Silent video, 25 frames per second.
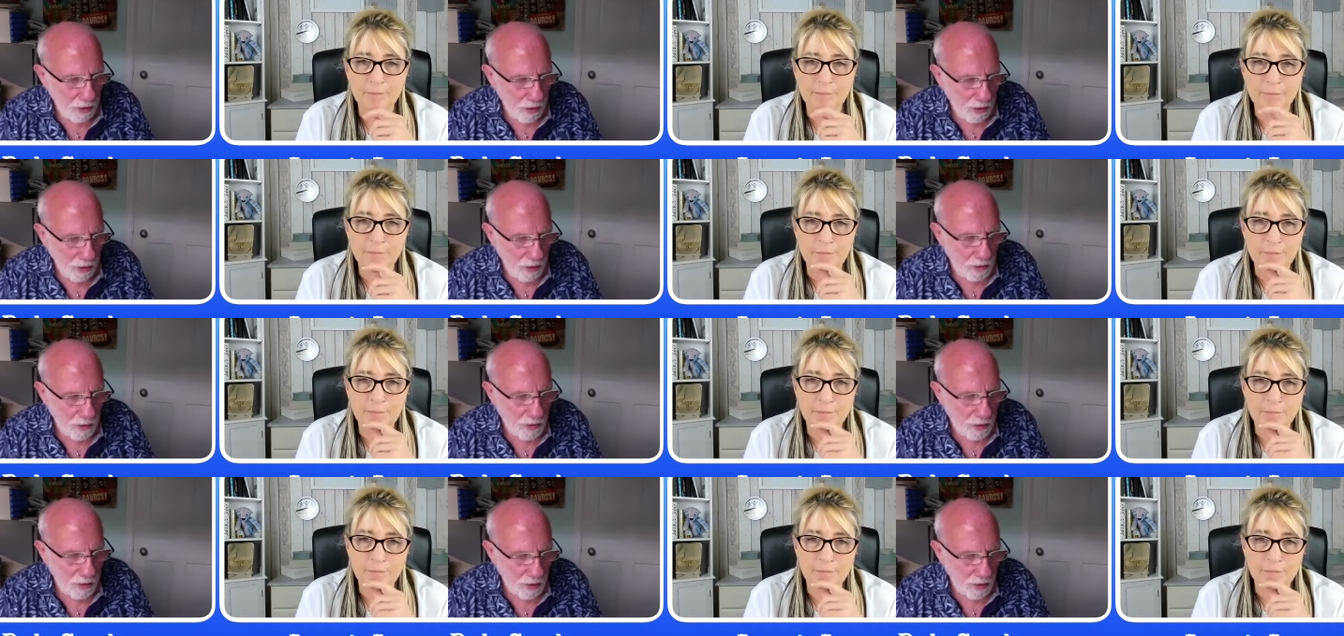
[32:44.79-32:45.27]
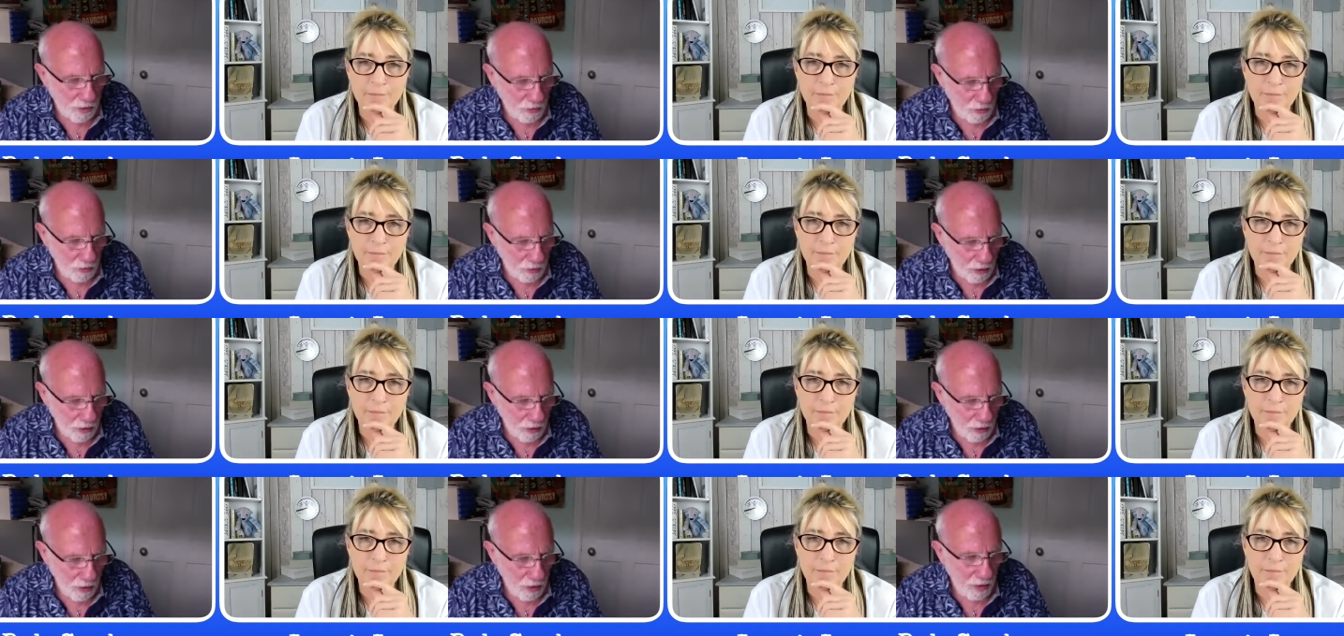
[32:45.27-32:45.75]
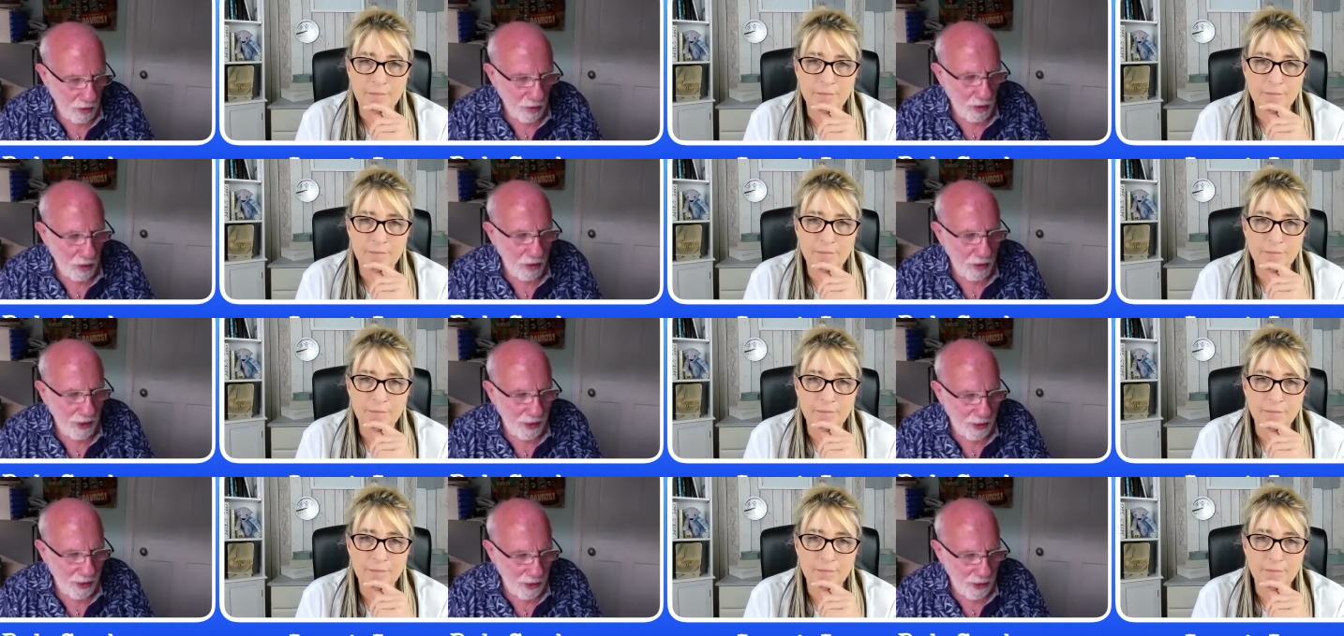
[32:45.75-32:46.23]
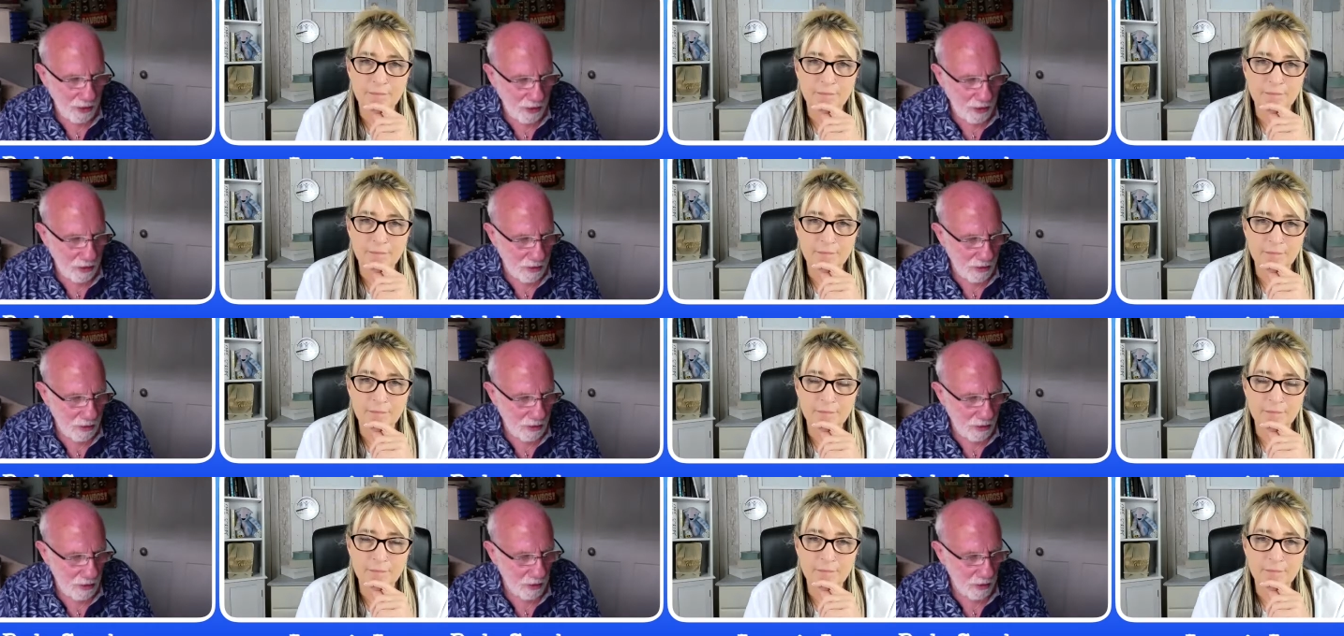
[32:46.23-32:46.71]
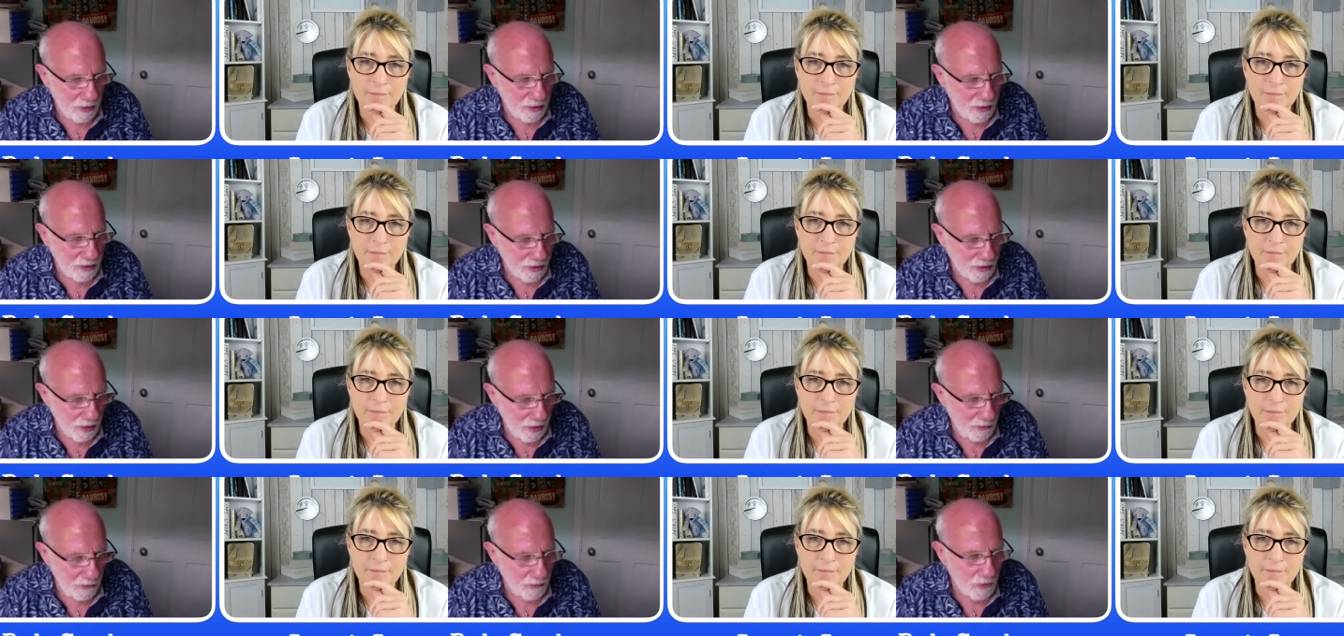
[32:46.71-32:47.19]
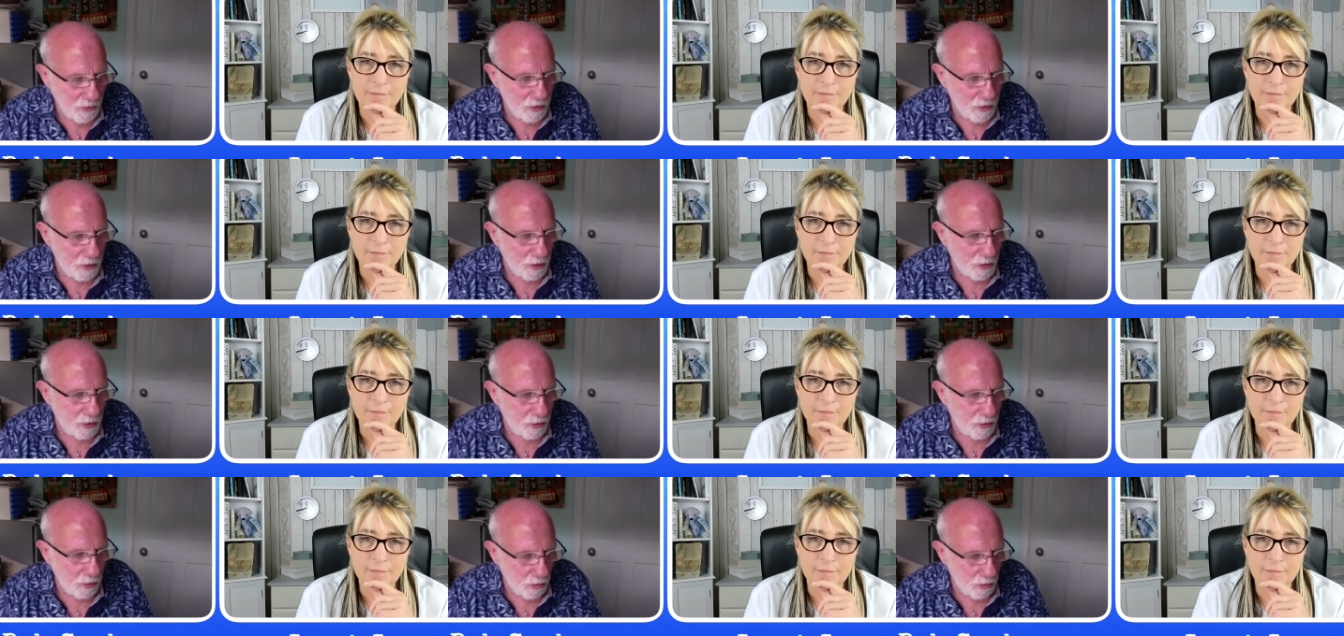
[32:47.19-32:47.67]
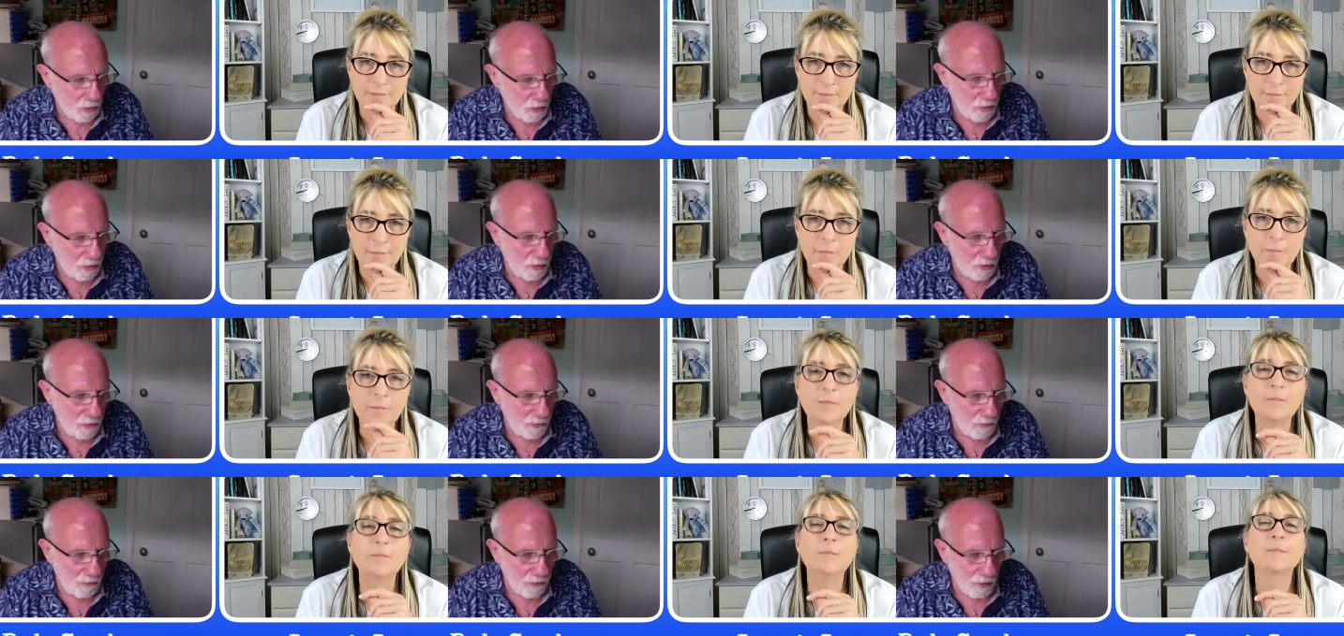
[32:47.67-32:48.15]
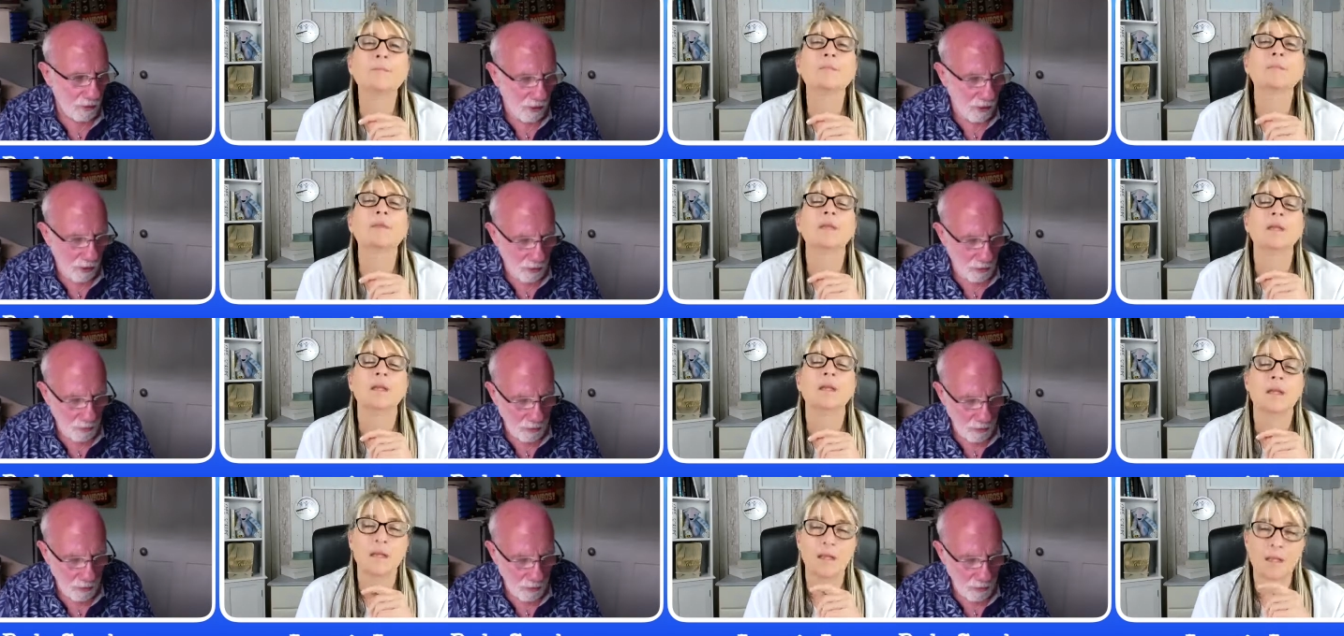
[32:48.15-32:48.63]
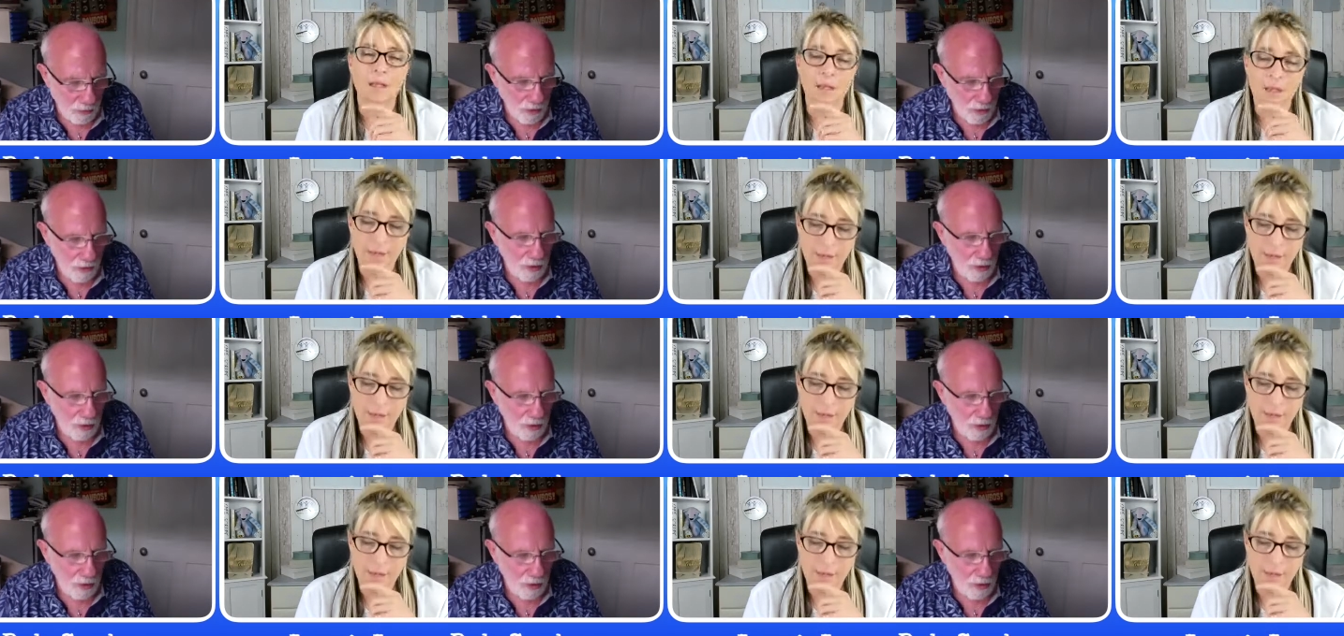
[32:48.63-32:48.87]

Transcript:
Speaker 1: etc., is a safe, secure environment